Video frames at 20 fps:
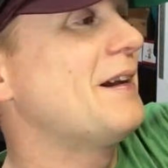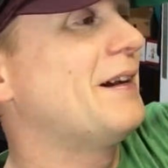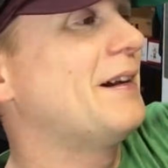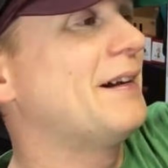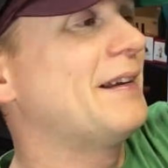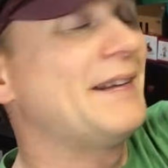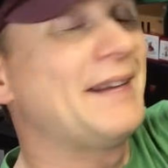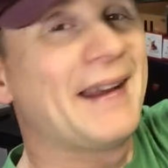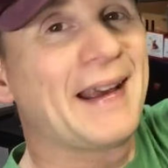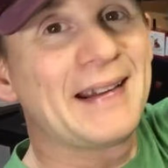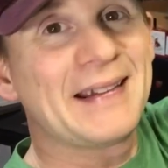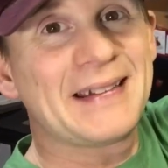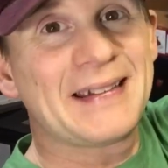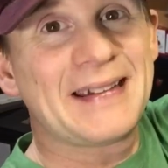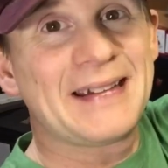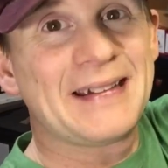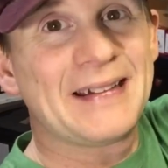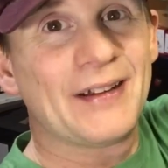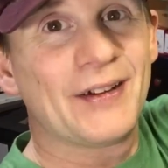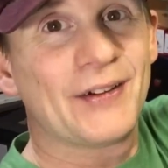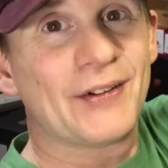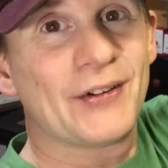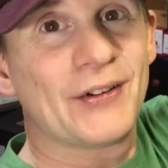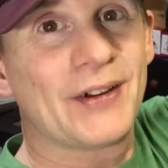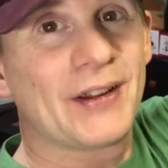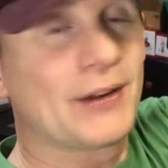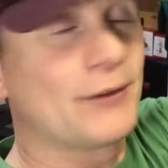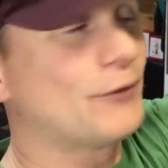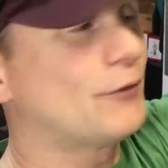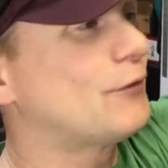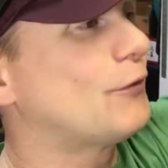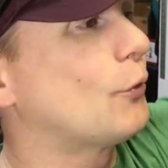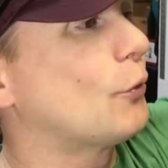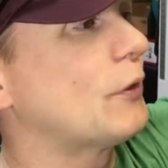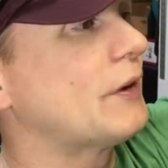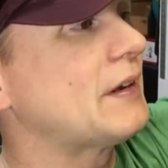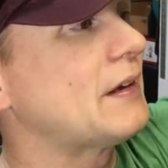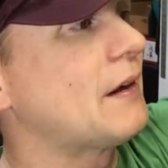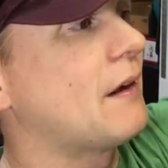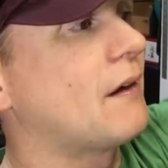Uh,
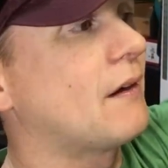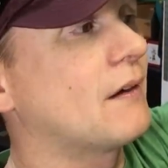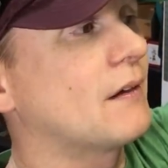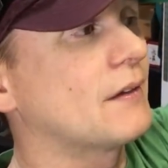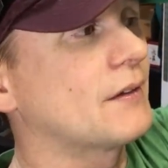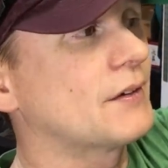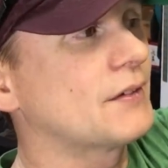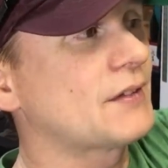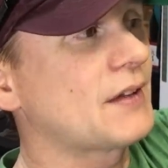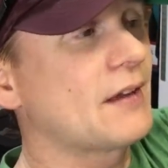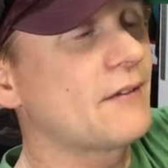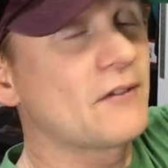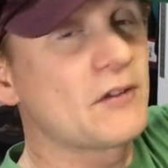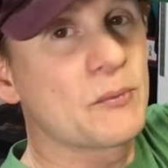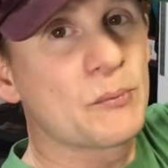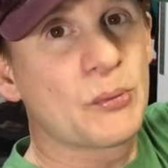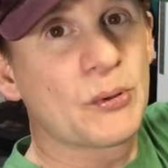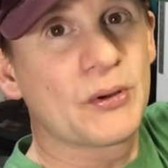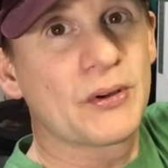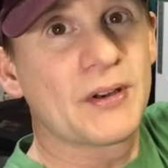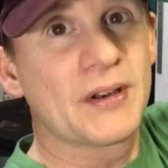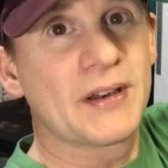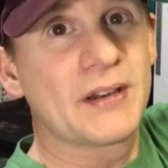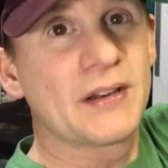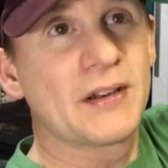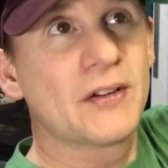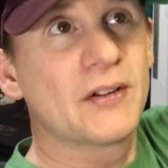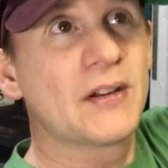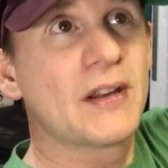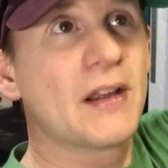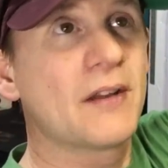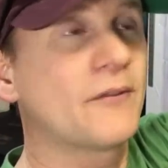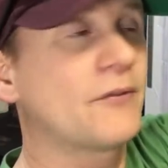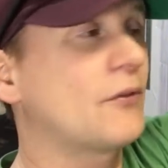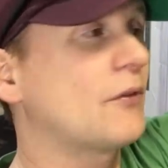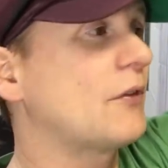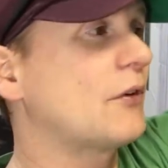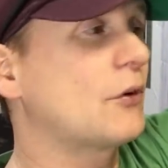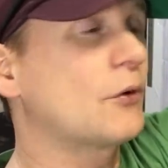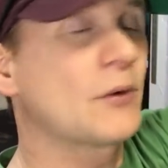$1,940. I haven't even put it in here yet
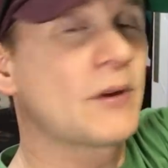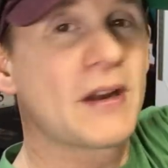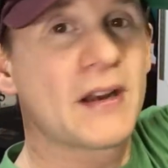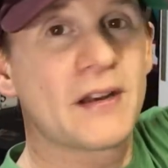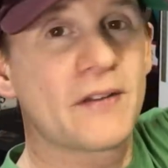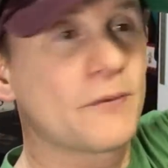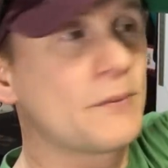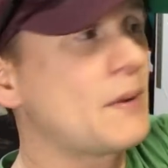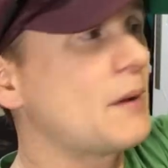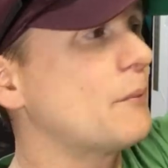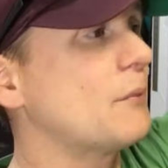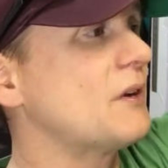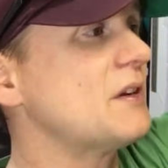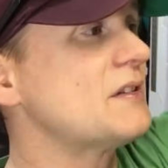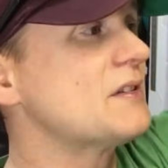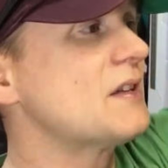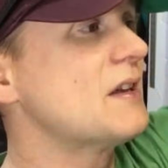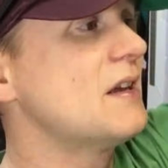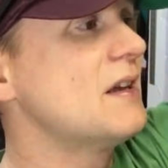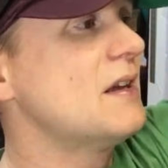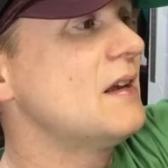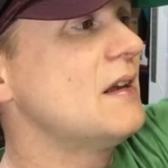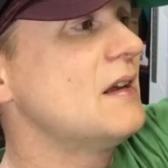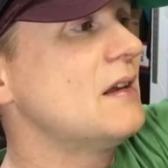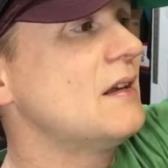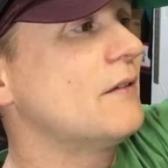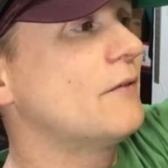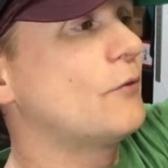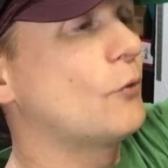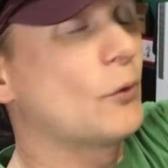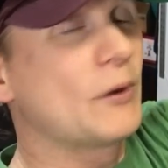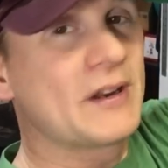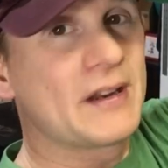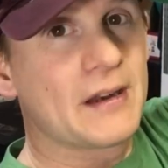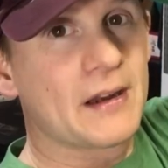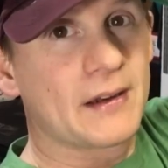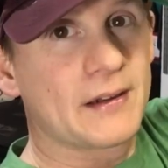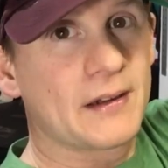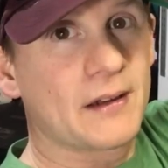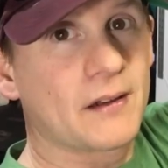for the creative memories.
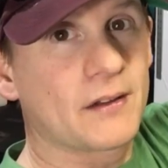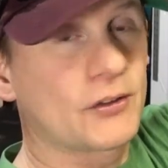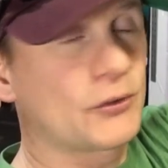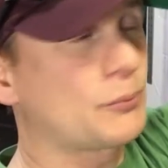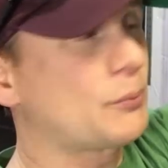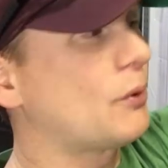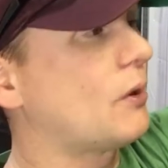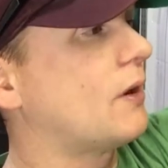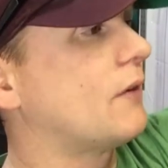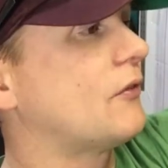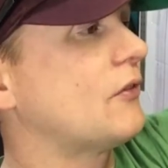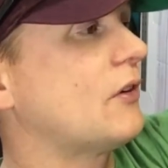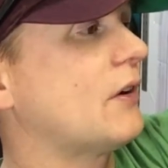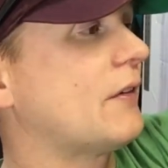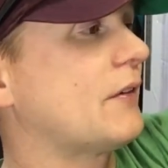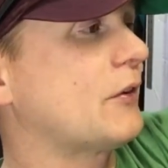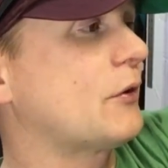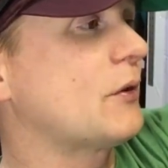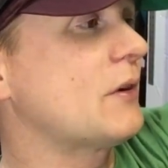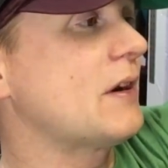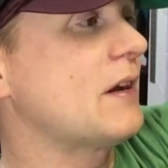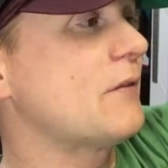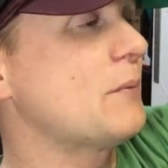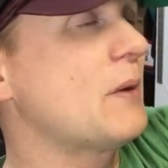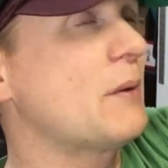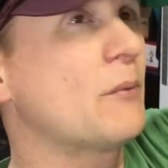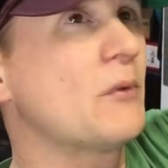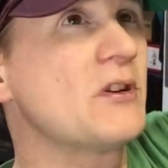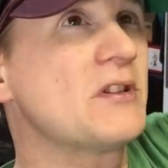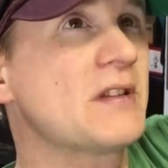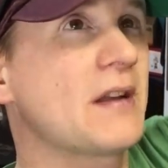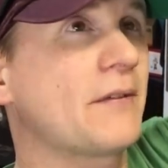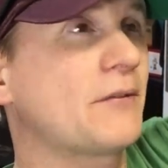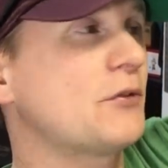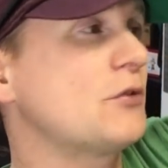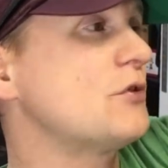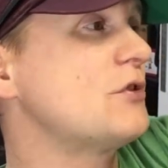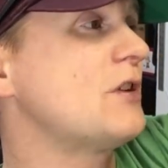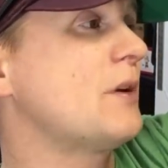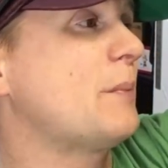$49 profit on the creative memories
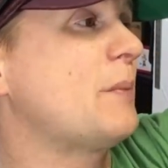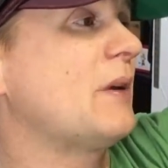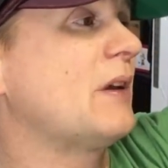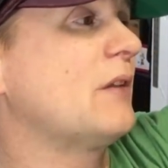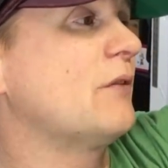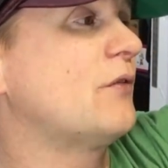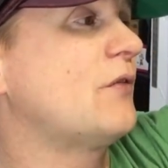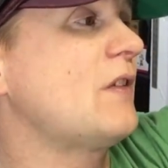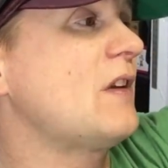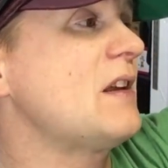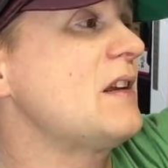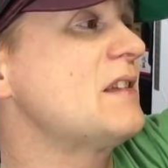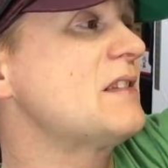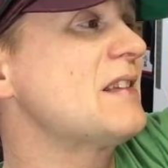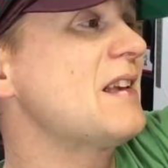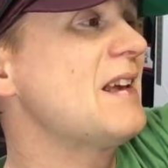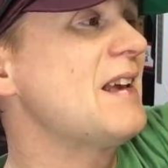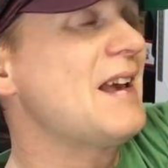after shipping and fees.